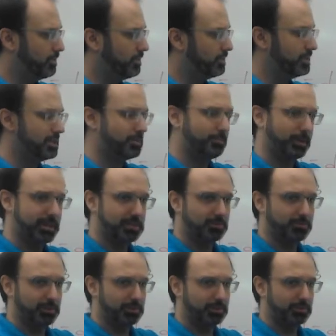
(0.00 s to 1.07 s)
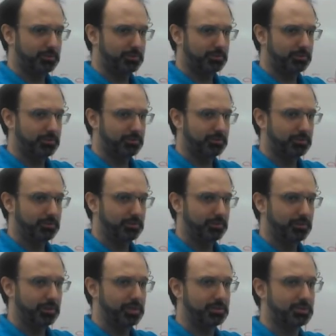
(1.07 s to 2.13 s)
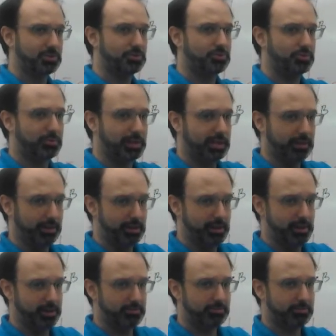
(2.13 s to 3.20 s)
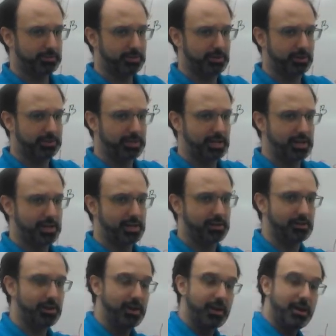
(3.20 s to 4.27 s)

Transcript: Displacement is a straight line from start to end.